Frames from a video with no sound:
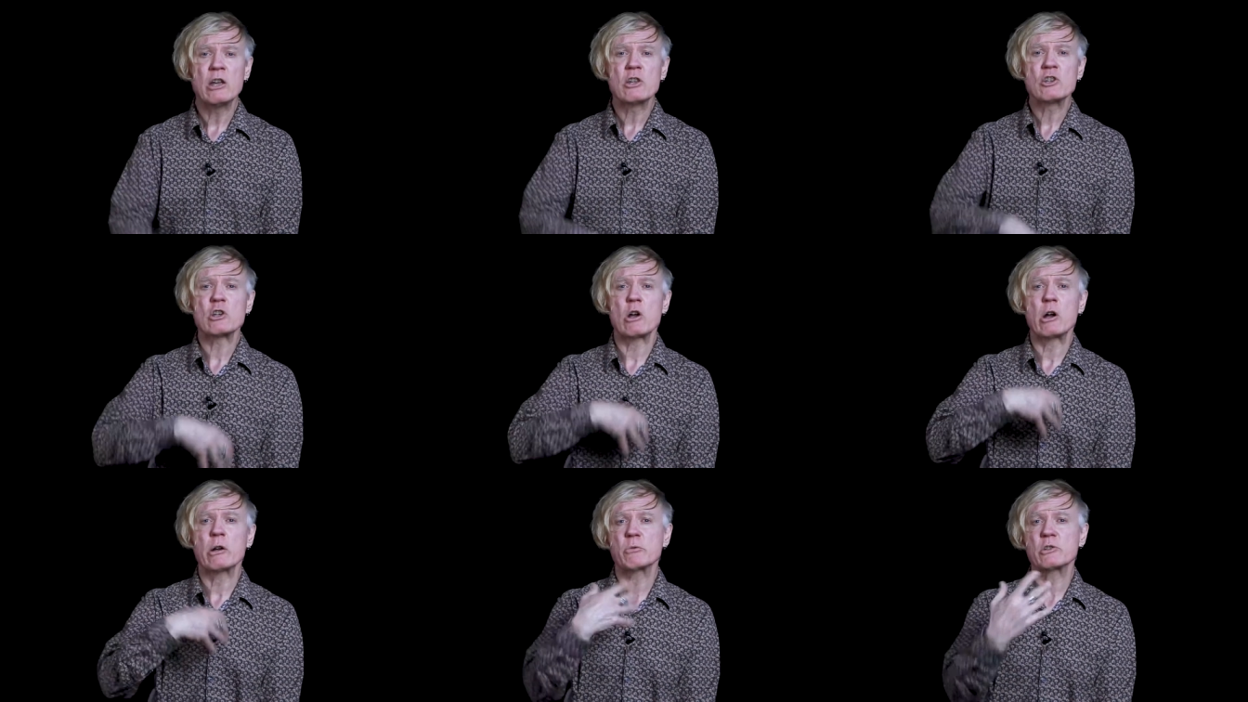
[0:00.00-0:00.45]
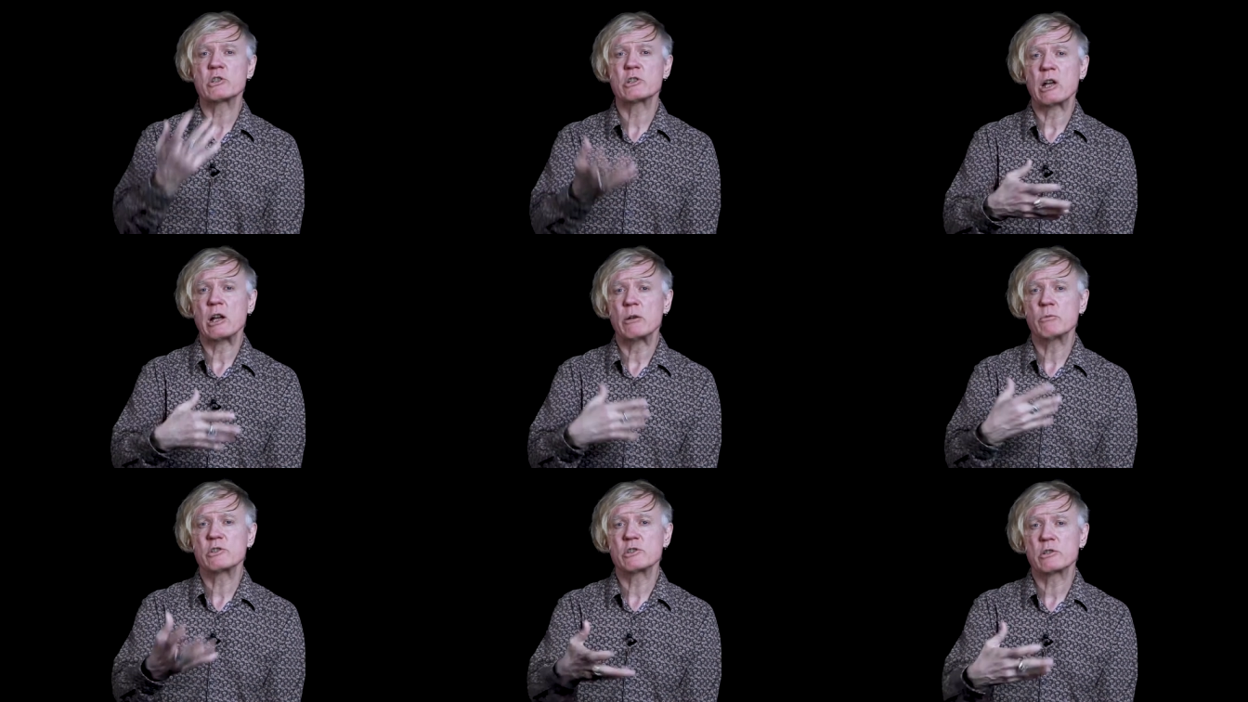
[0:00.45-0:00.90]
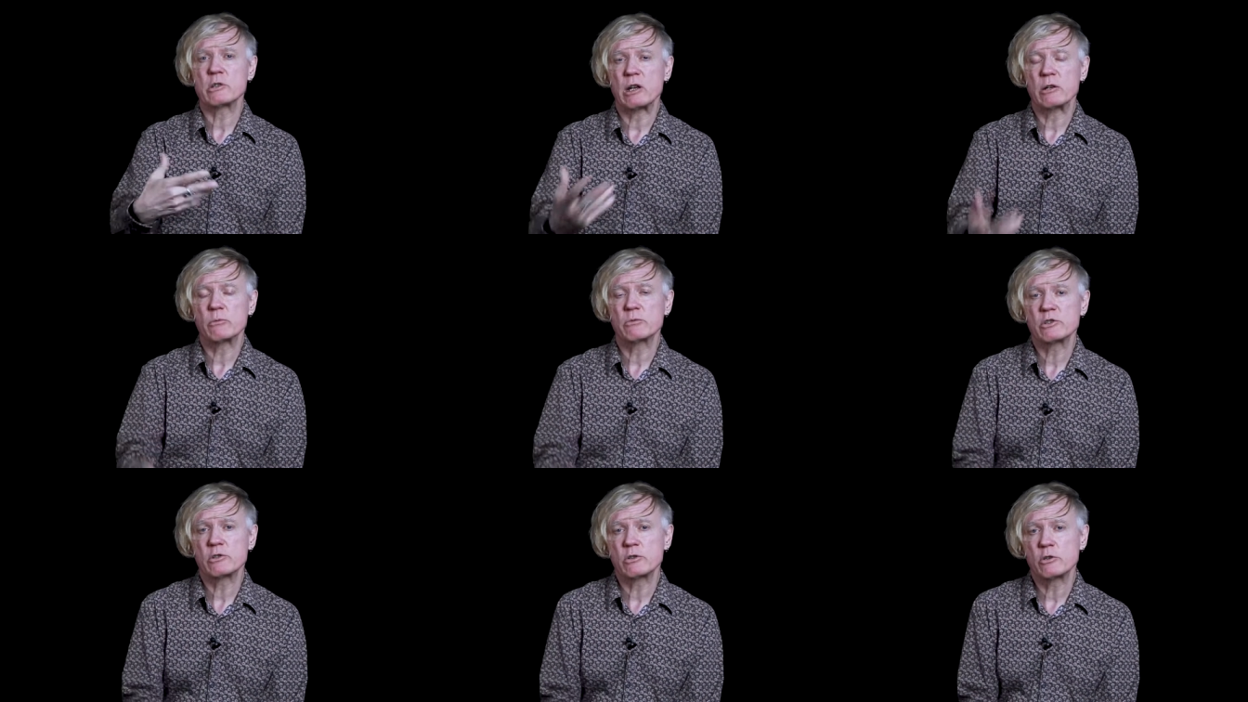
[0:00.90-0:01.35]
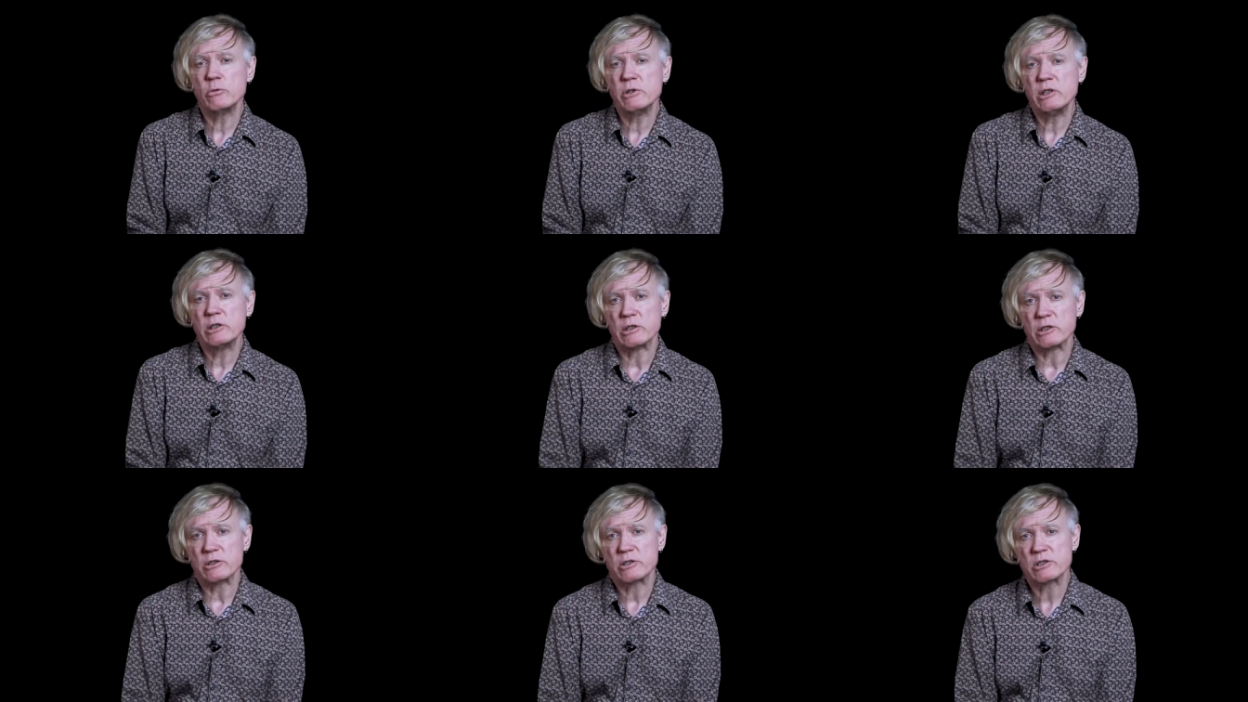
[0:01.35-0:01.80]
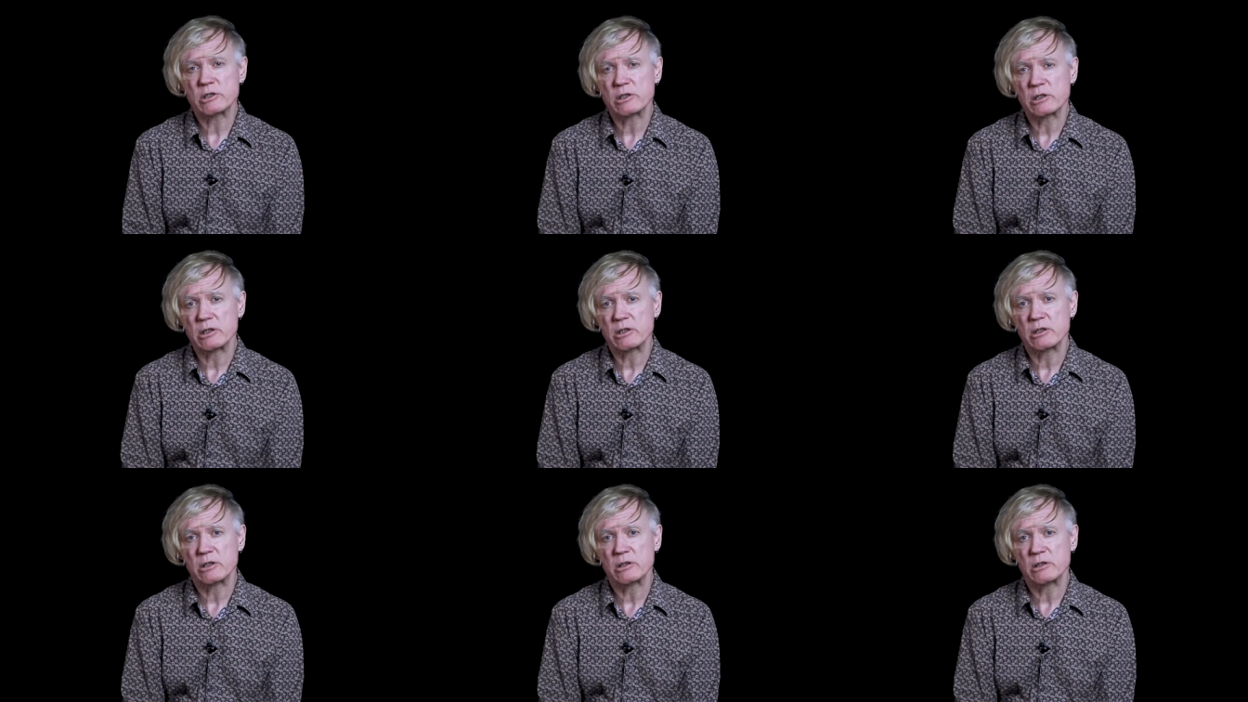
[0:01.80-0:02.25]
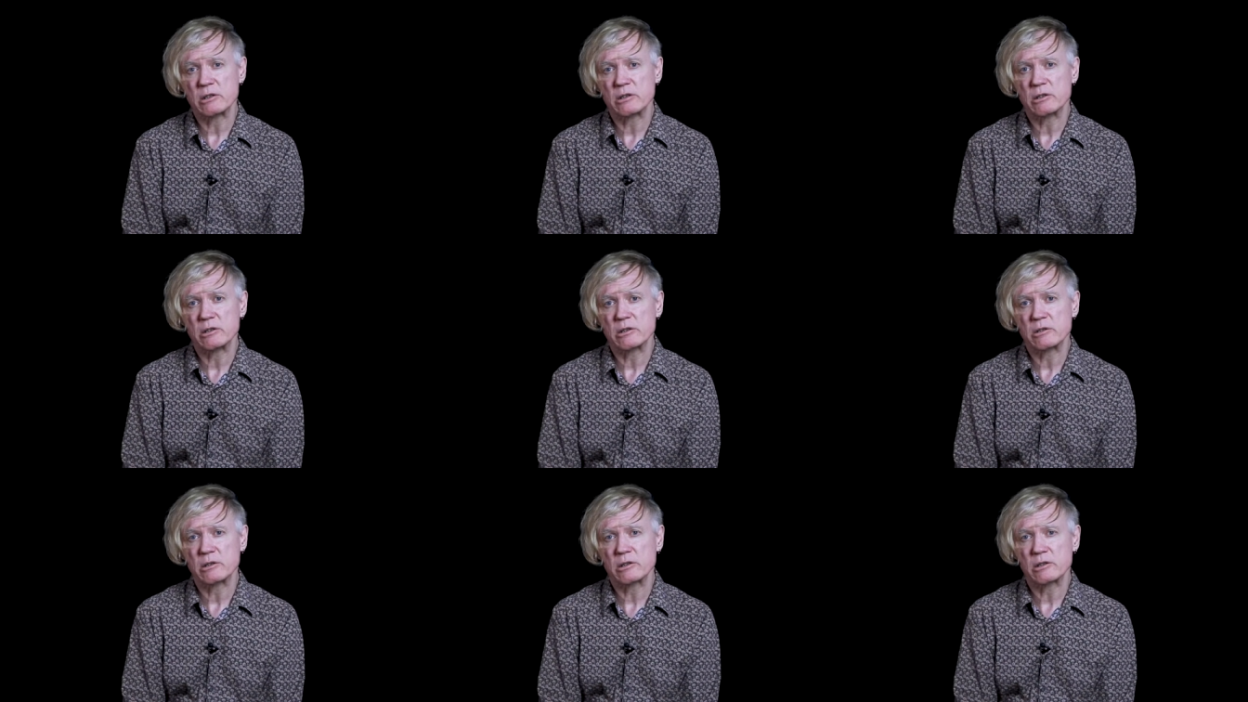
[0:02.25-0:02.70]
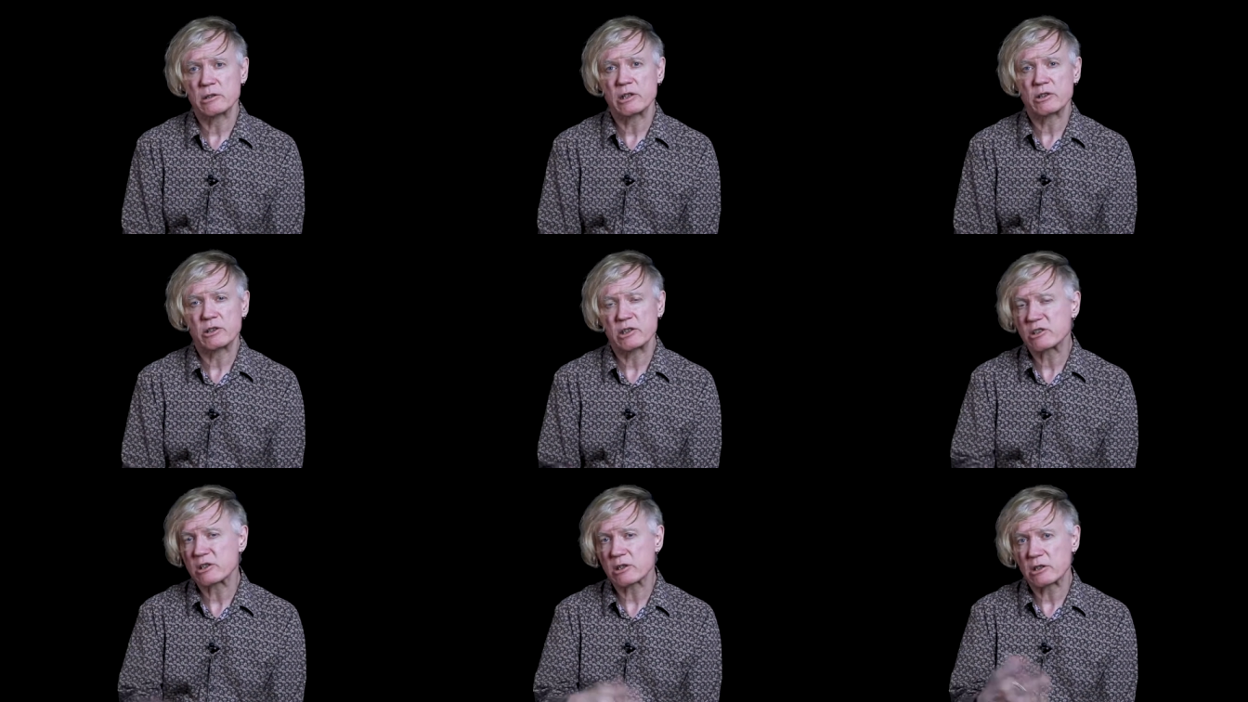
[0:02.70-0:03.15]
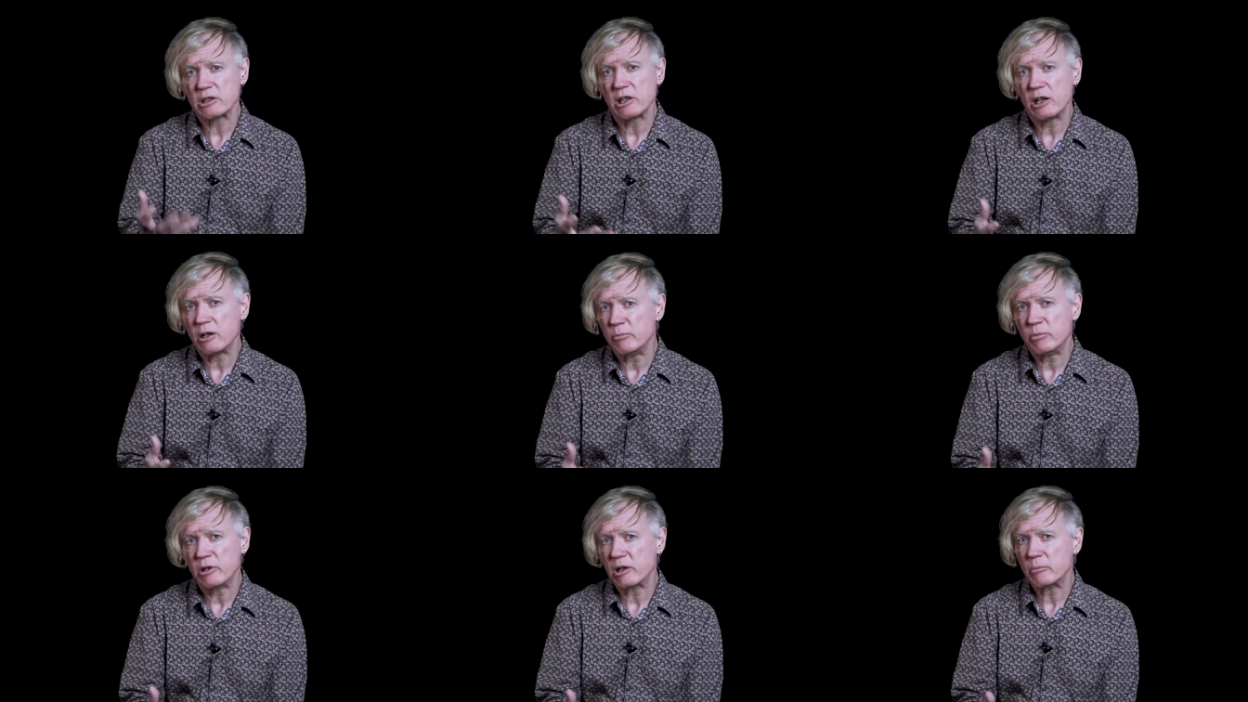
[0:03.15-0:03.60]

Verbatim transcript: So I was, I was, I was doing this uh, at this club.